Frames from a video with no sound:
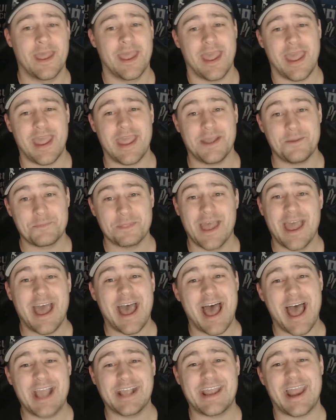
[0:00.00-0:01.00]
hey,
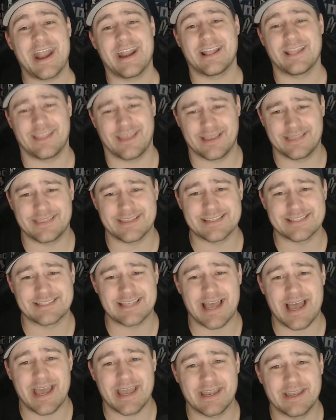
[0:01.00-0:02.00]
I kind of like this
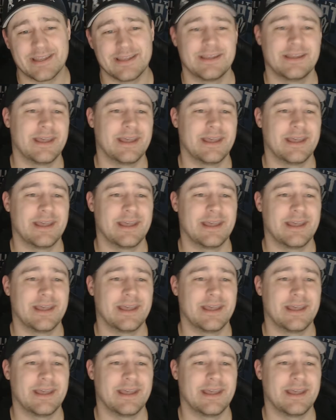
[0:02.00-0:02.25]
guy.